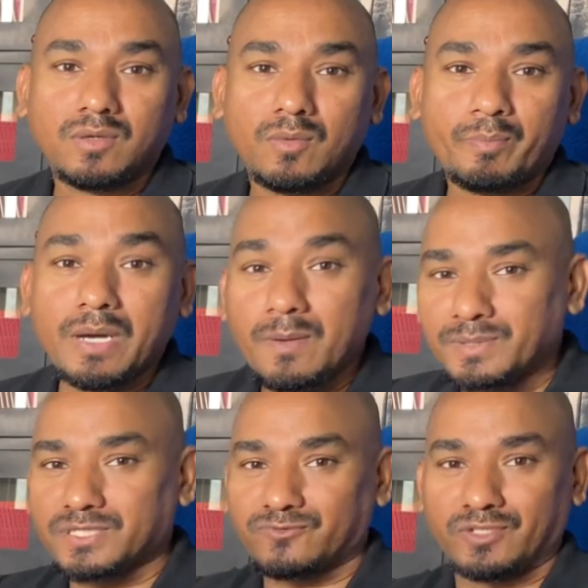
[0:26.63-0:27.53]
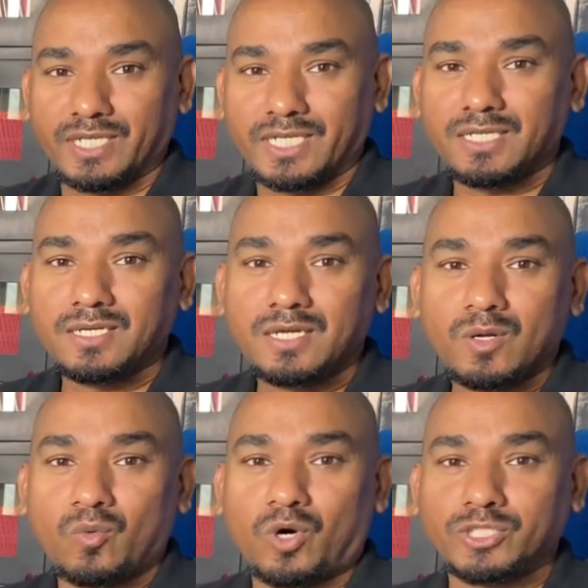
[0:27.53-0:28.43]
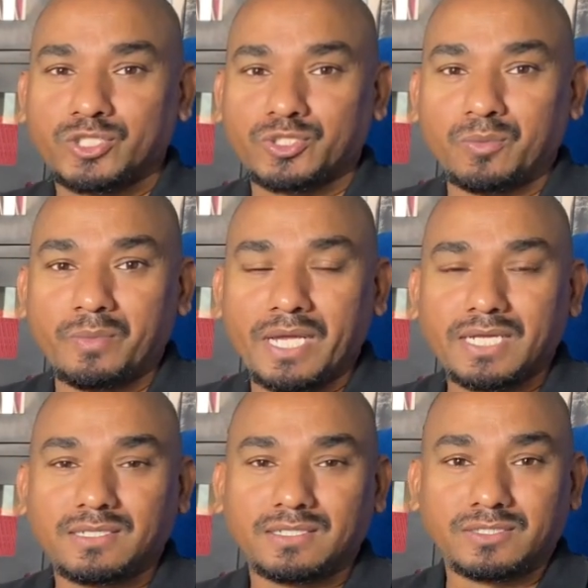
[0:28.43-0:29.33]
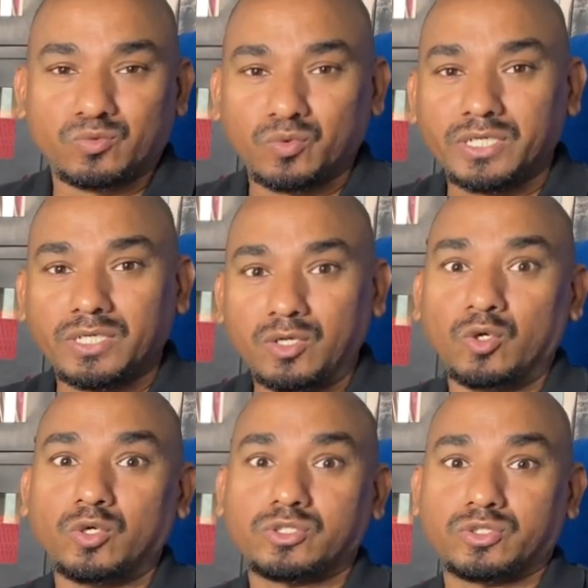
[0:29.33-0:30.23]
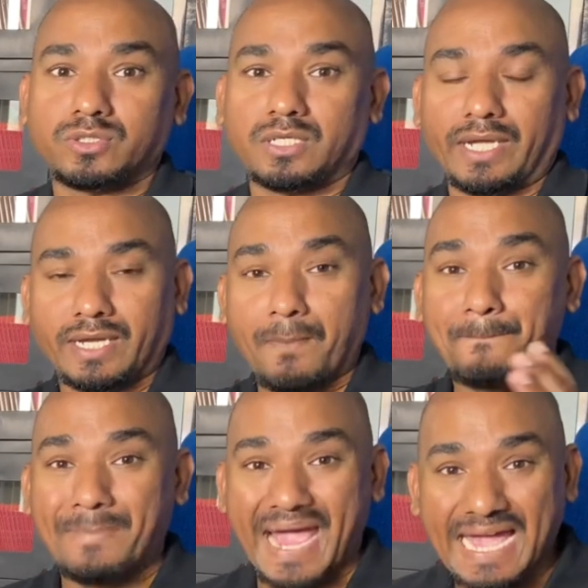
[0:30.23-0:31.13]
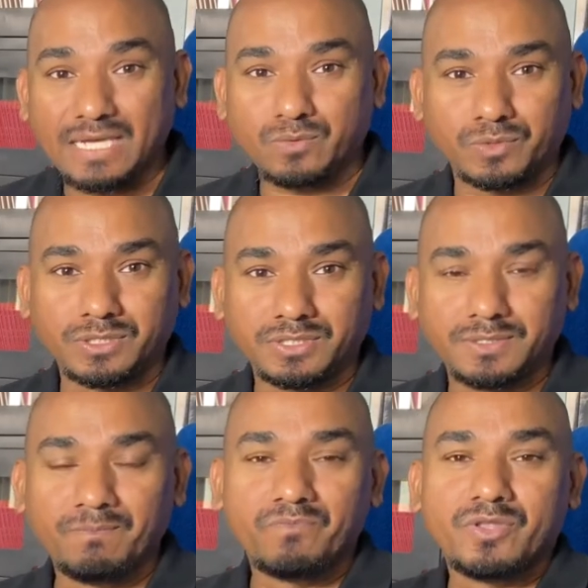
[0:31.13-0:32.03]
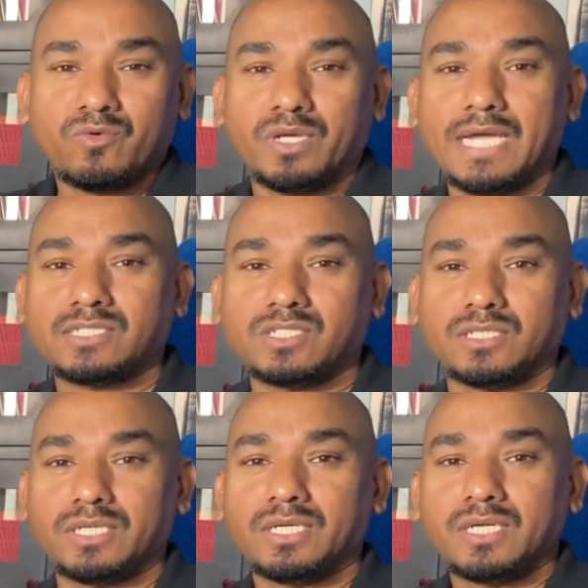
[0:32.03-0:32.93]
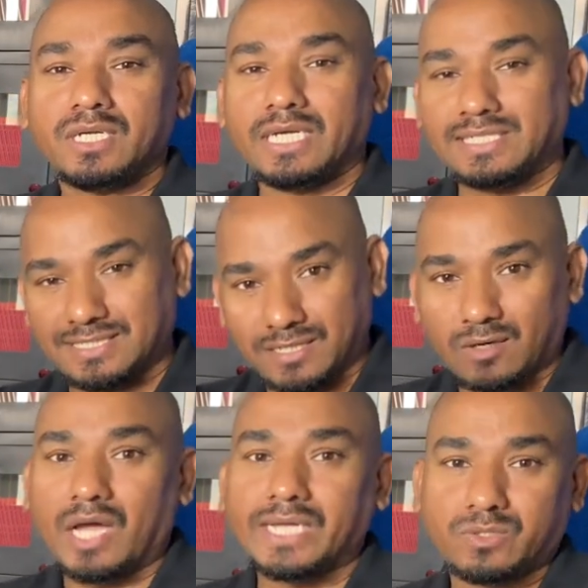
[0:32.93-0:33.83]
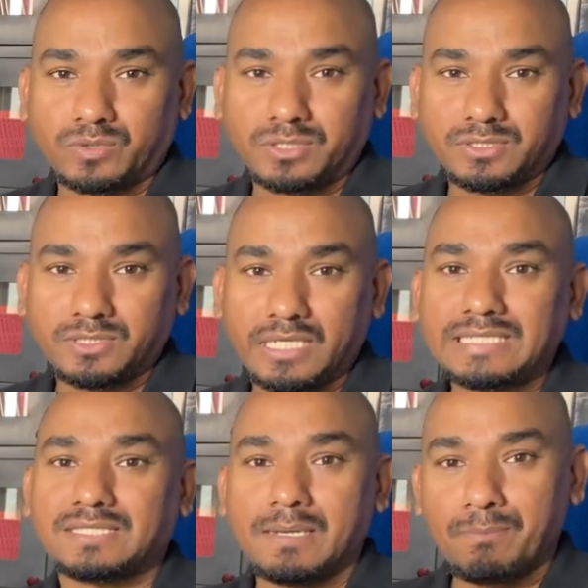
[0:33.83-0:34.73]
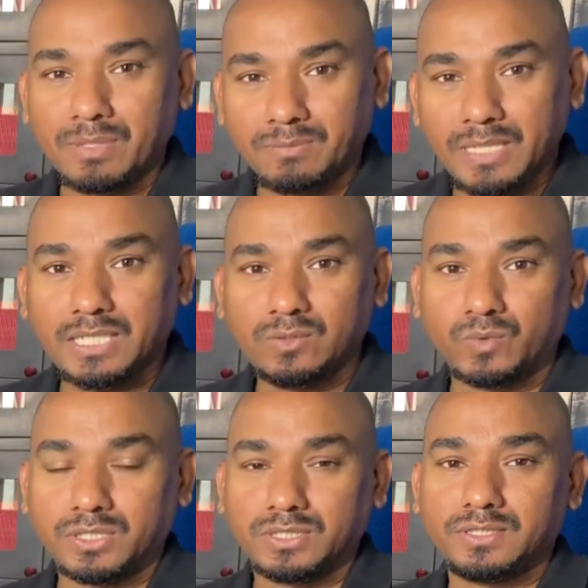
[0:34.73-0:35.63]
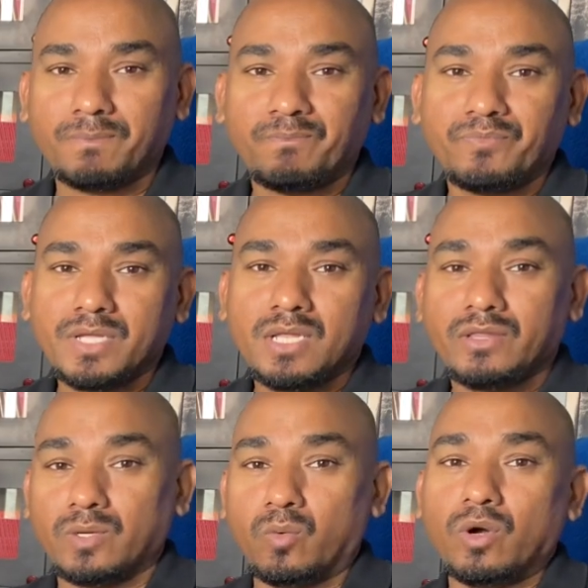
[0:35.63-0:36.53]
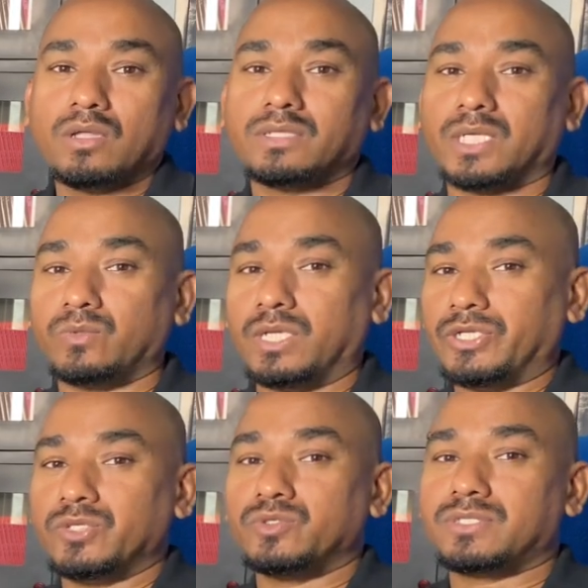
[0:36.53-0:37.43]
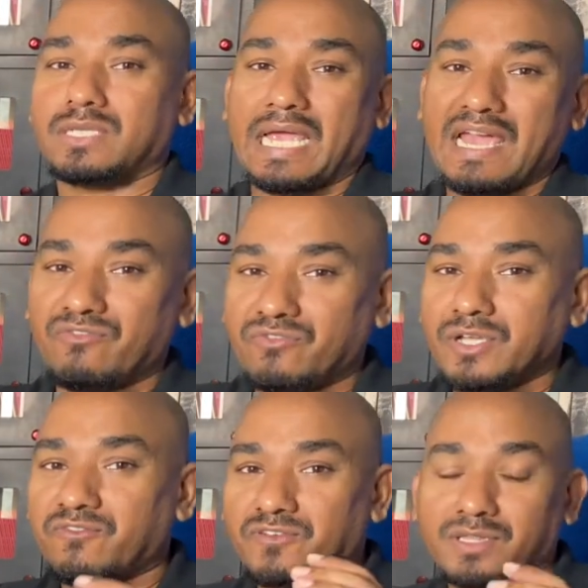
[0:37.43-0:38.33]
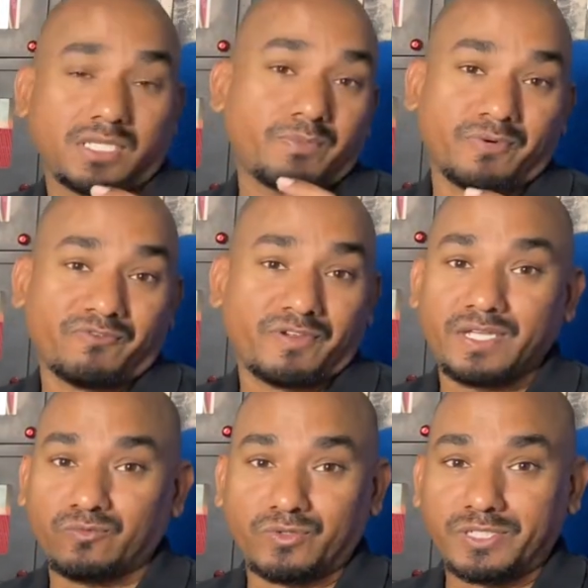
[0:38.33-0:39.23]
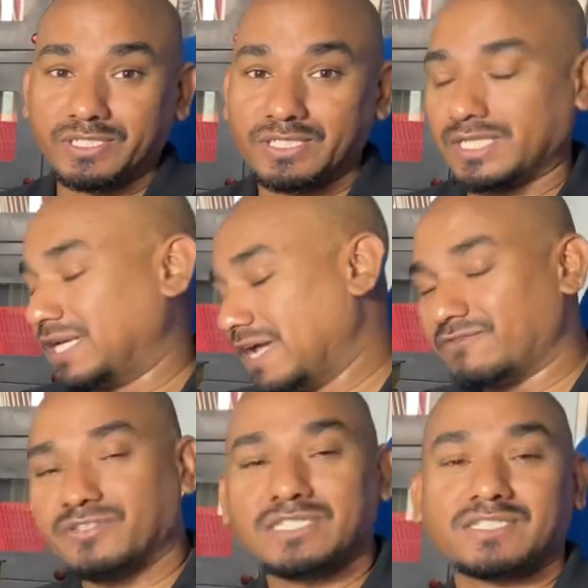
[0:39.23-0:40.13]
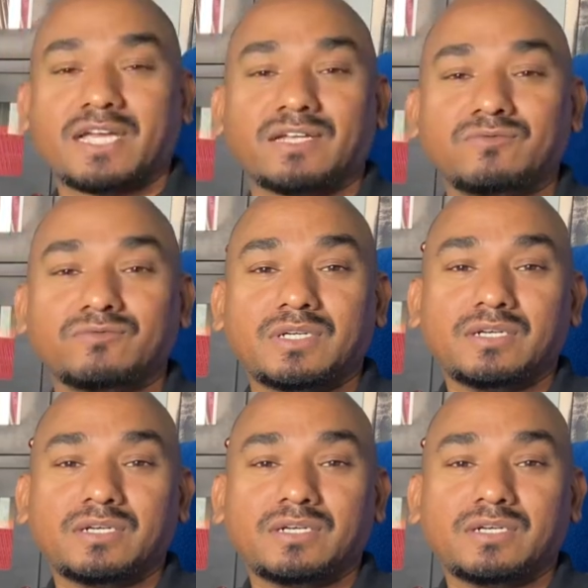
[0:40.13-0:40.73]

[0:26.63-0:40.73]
purposefully wants to make this word look like a bad word, when actually it's the right word. It's a biblical word. The world that will use every filthy, profane word in every second